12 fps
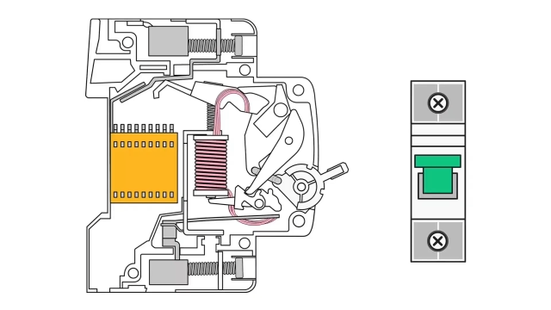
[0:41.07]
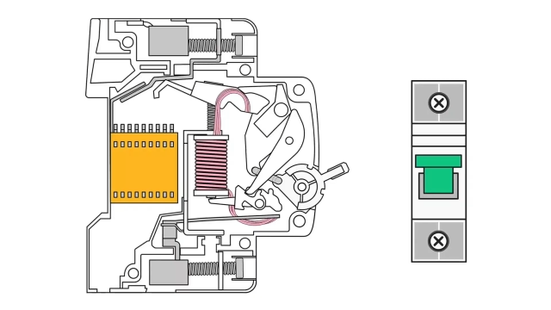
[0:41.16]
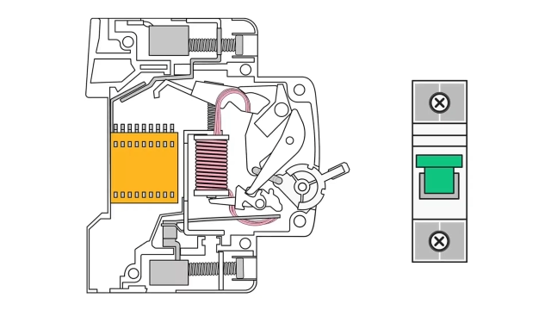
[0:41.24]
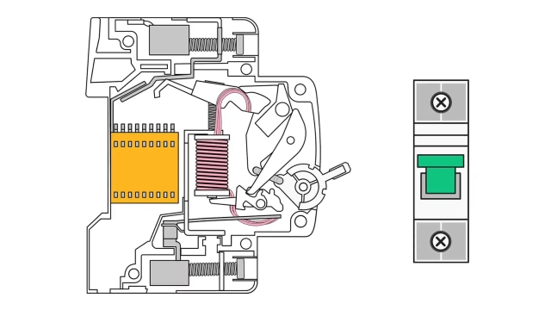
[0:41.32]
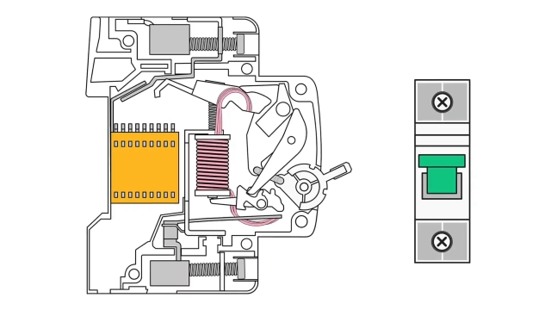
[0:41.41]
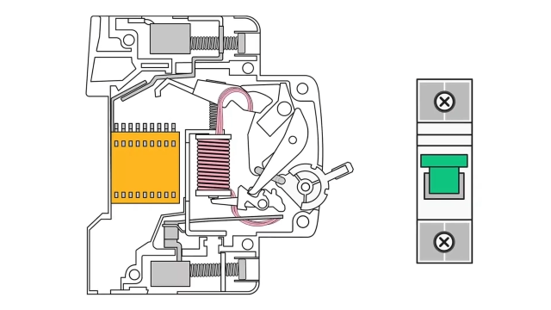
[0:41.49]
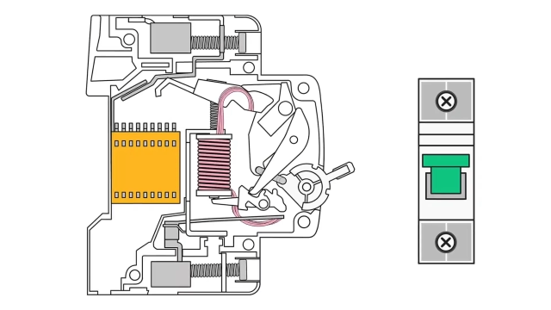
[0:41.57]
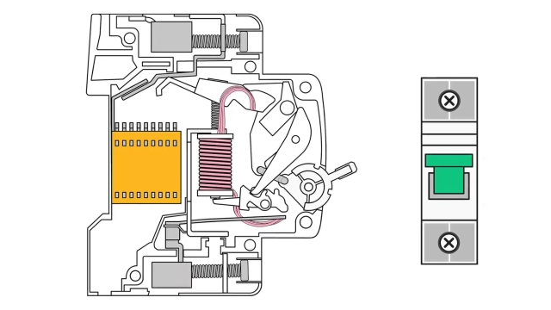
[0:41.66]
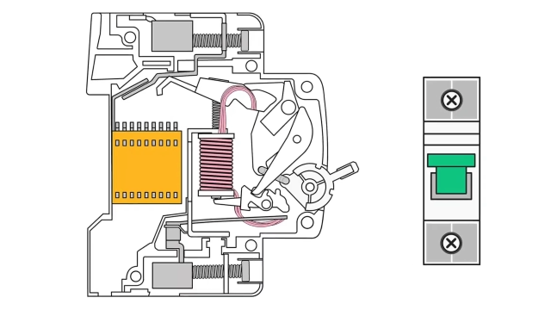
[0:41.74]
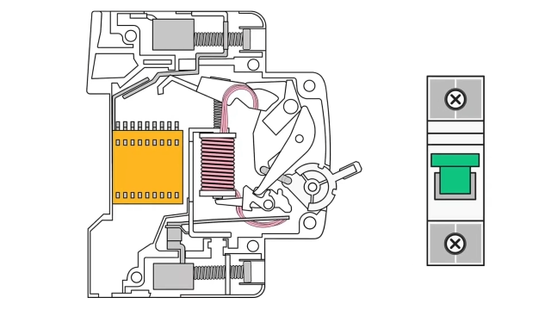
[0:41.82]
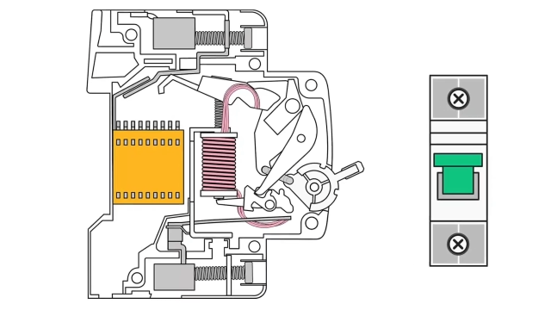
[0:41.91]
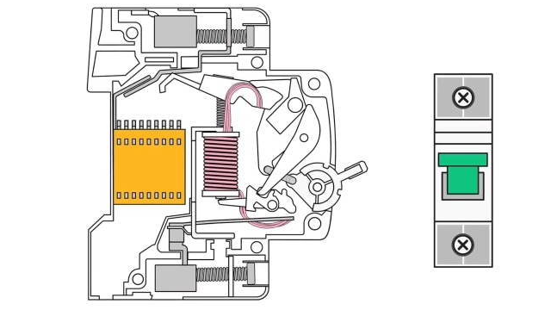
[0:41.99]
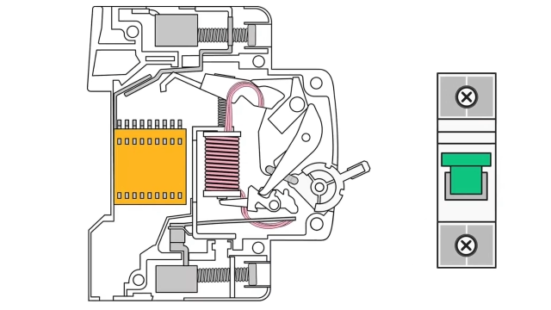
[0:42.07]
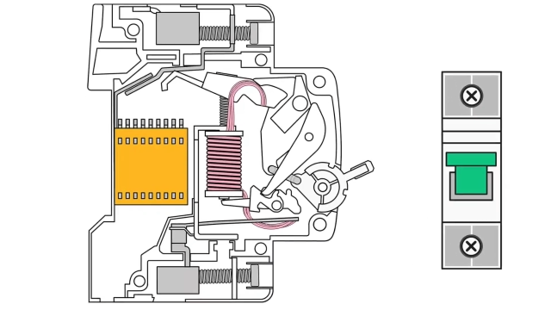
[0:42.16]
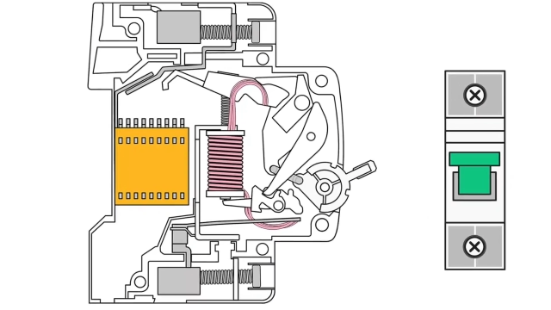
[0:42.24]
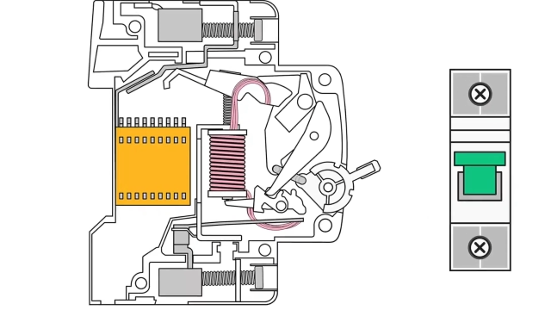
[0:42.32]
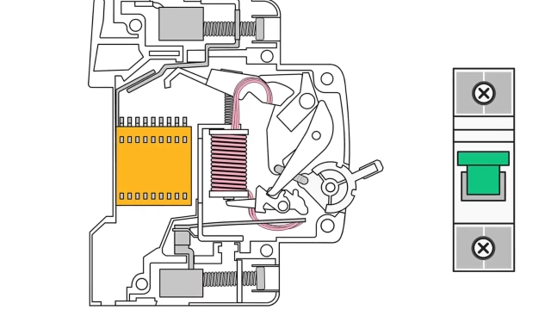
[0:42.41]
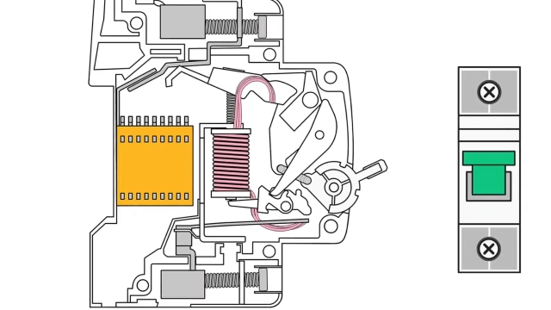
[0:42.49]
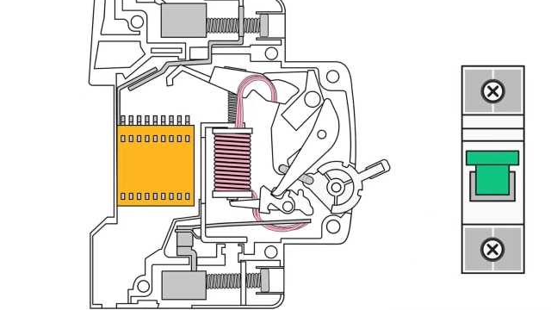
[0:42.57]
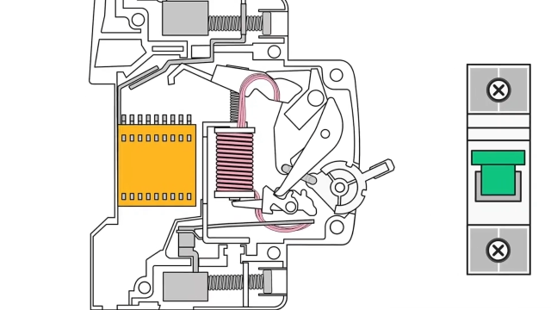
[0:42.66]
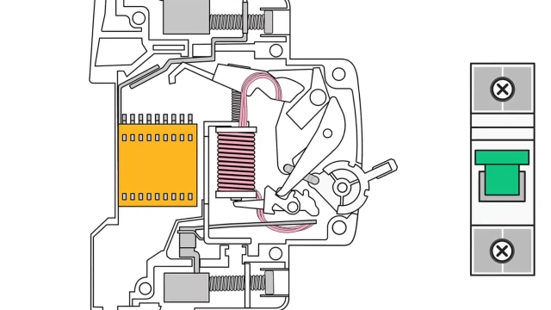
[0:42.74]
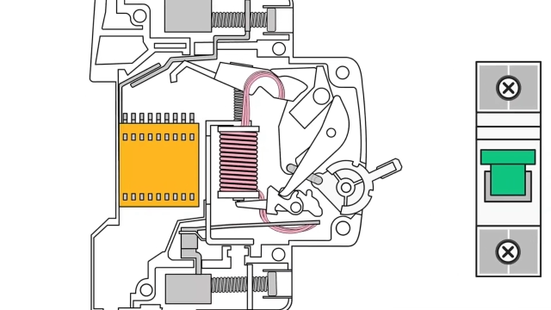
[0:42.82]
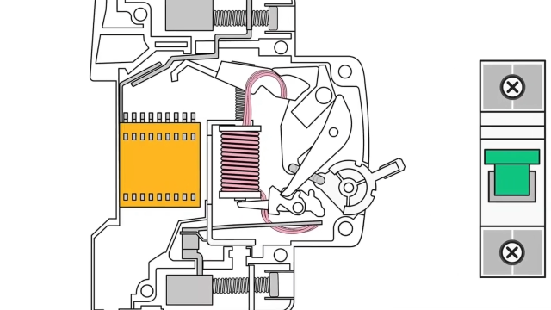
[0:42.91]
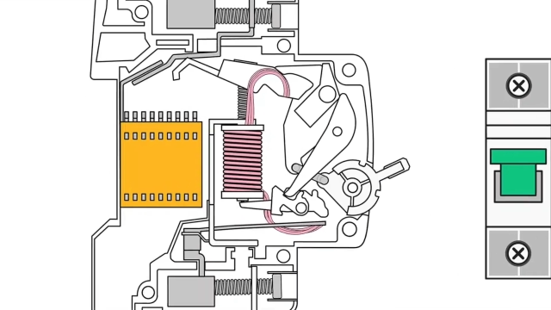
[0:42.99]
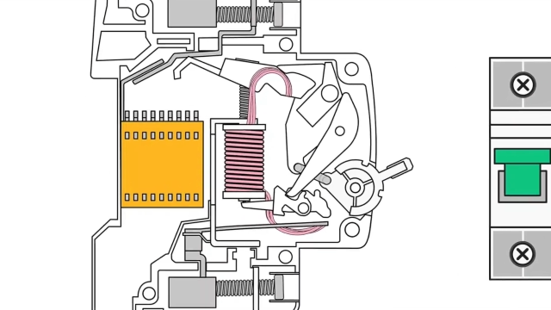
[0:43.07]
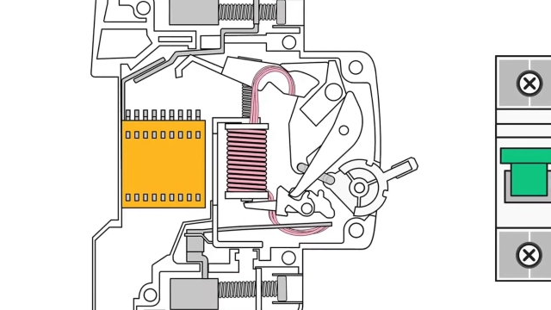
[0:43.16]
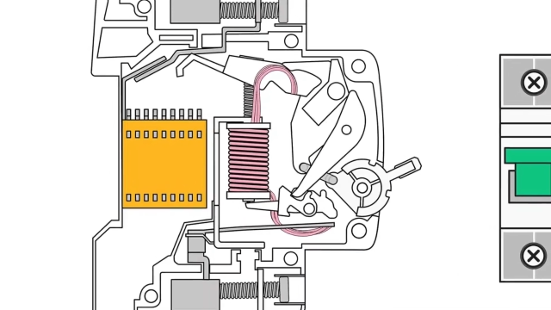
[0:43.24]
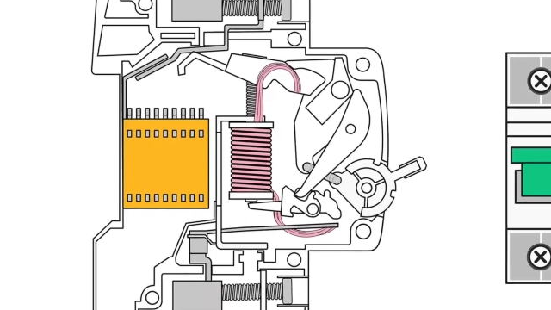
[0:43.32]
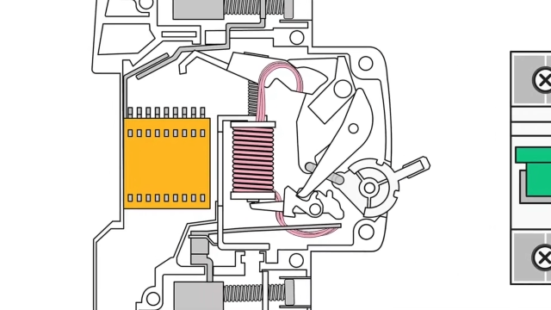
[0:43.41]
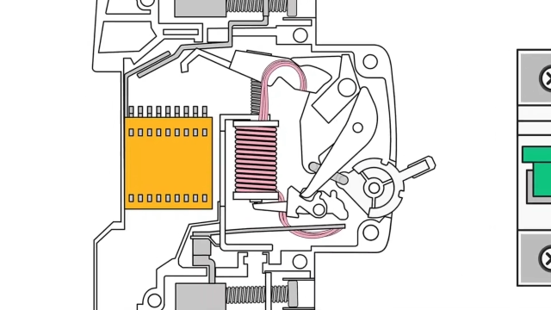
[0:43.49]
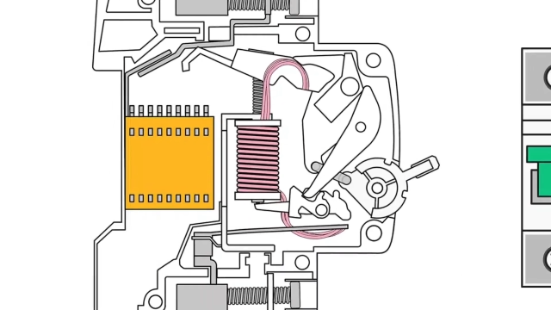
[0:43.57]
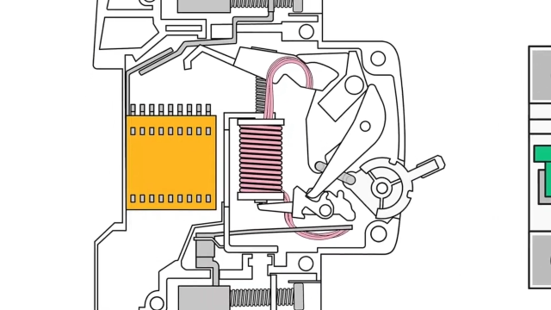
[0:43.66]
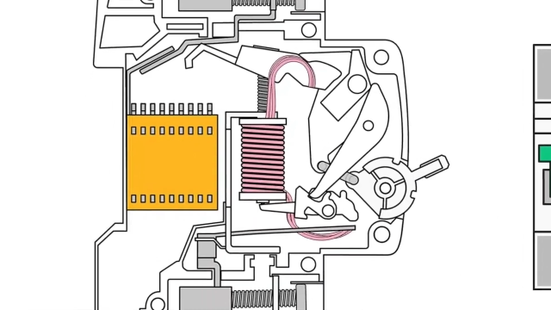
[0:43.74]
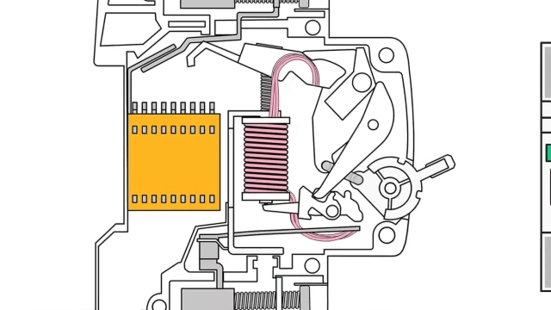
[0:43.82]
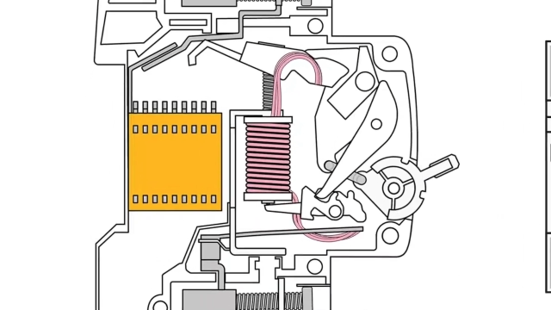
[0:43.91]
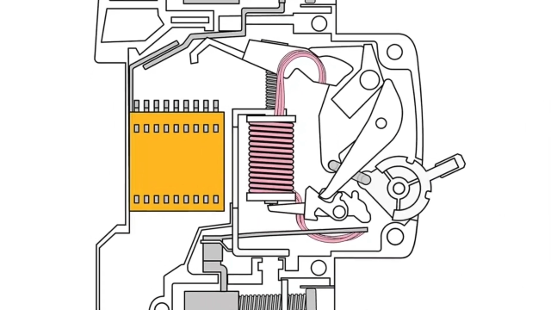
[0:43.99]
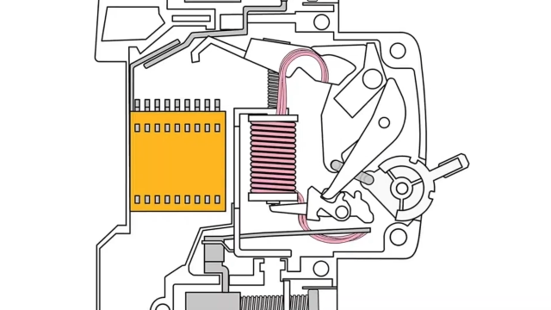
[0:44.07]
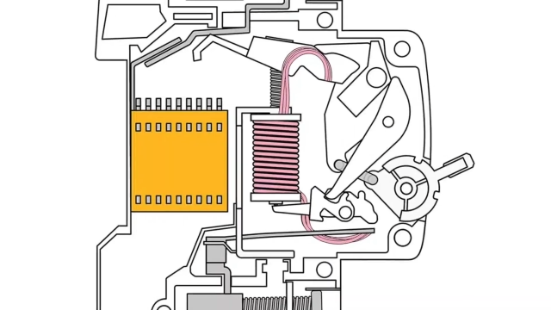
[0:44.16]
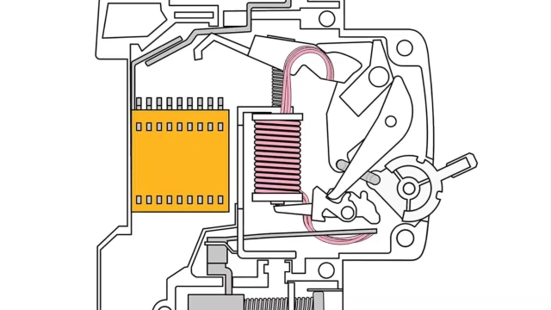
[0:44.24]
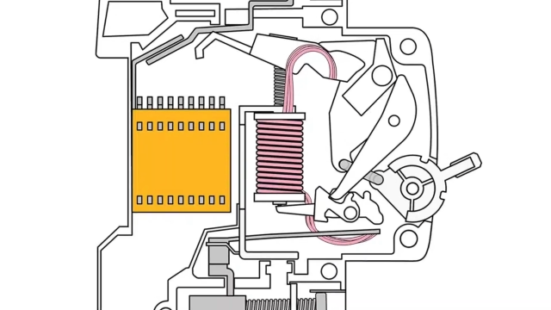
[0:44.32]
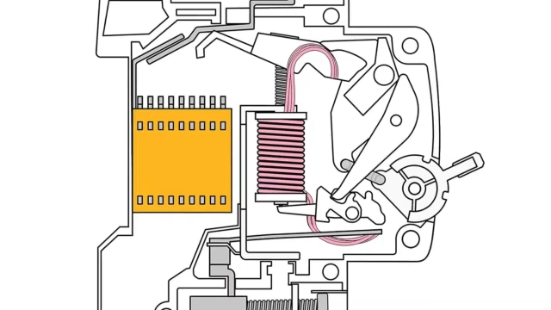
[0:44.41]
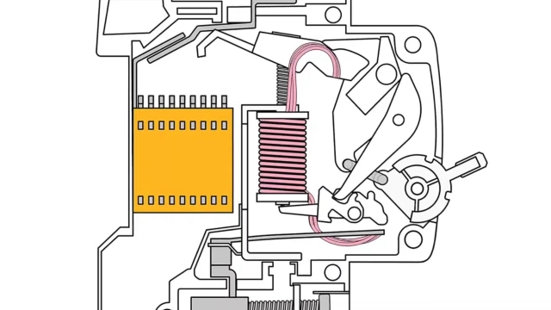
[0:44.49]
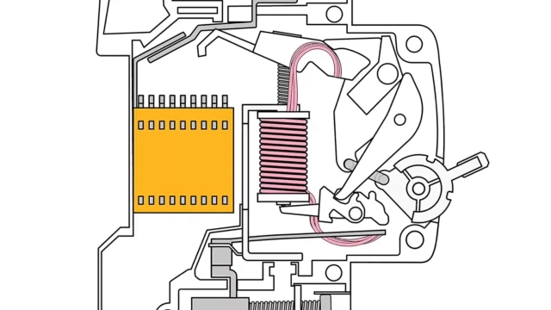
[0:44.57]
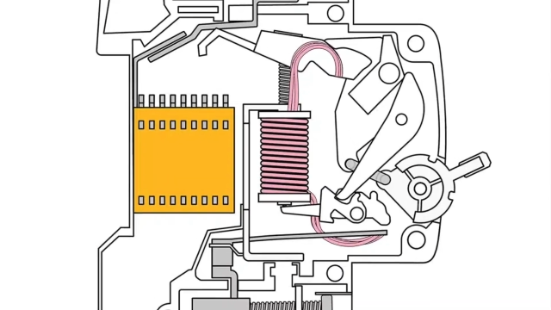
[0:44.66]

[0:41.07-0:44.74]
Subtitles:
Nobody's mouth can be seen.